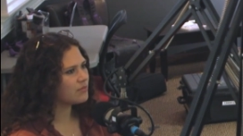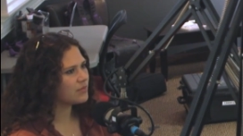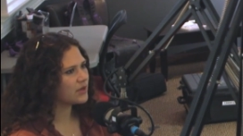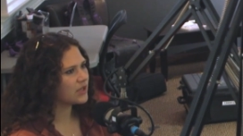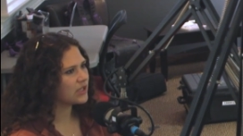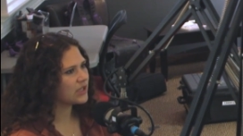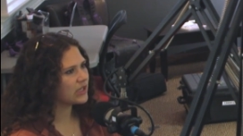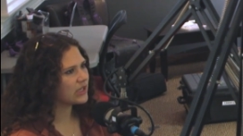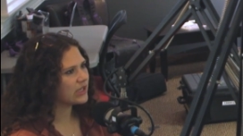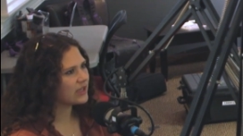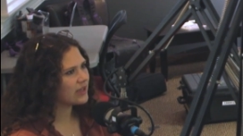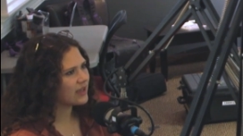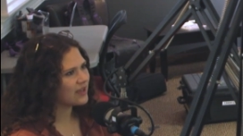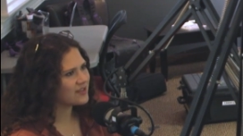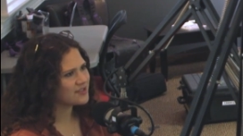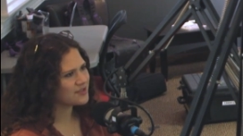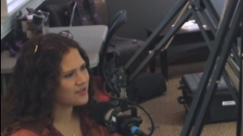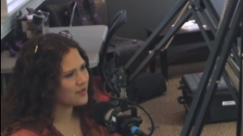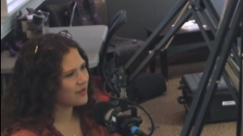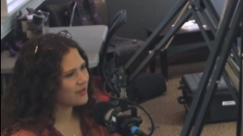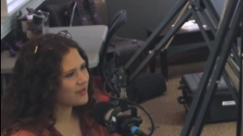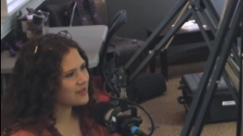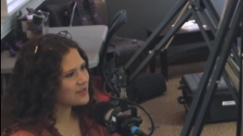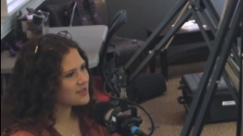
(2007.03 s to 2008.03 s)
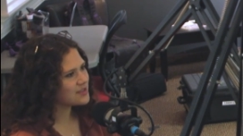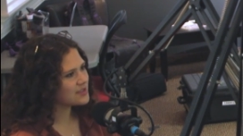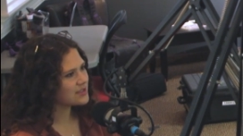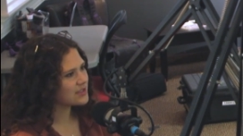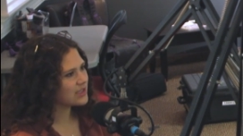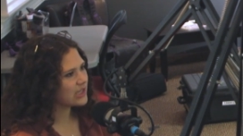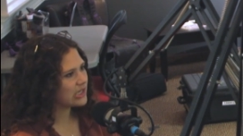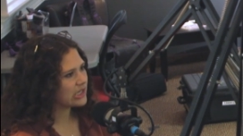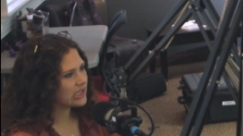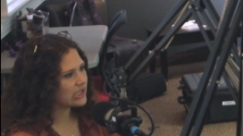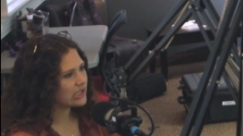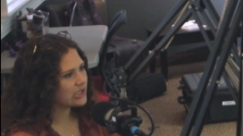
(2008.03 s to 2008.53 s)
but, like, as long as,
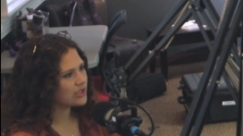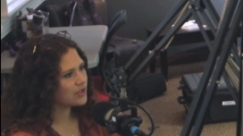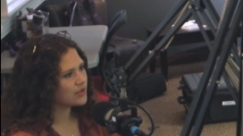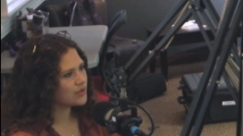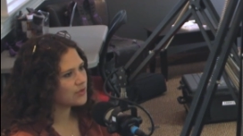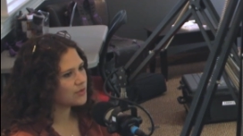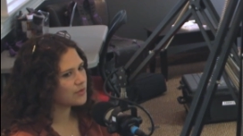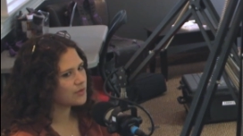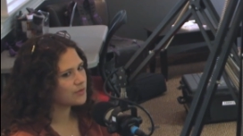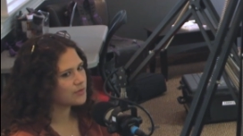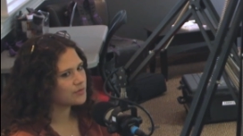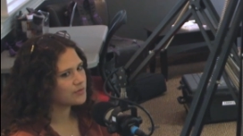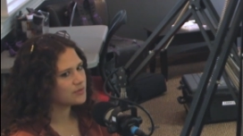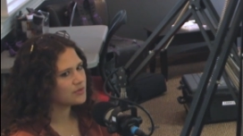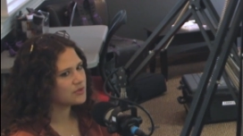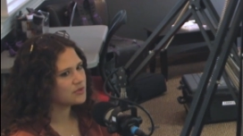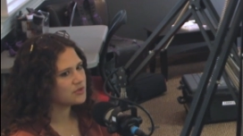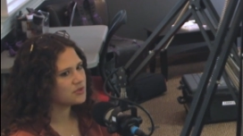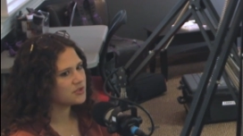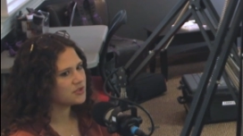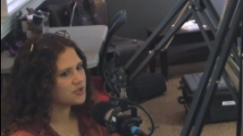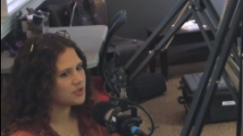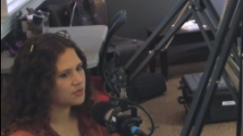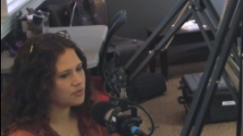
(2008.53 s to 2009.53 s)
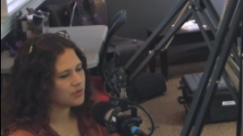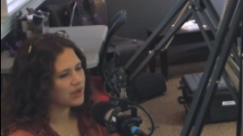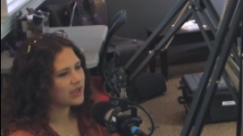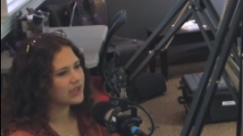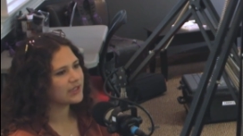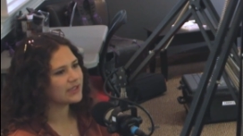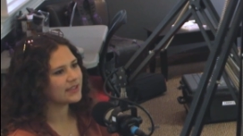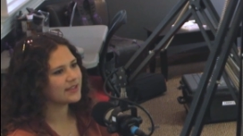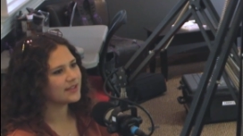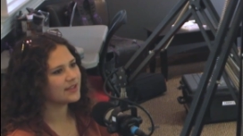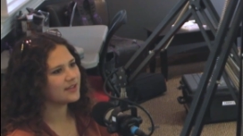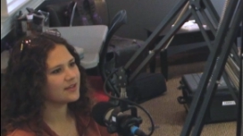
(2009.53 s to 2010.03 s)
like, you do what
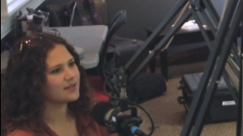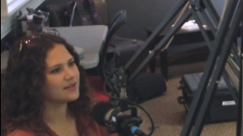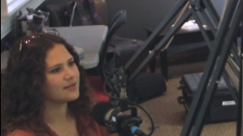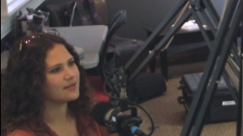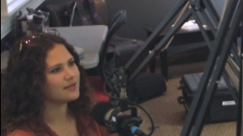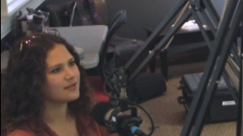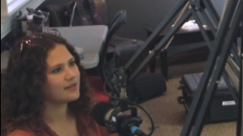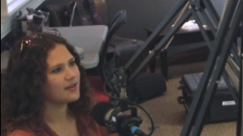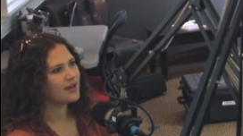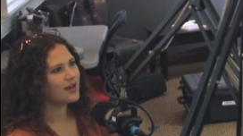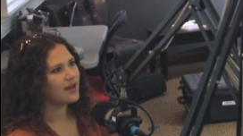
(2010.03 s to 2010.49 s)
he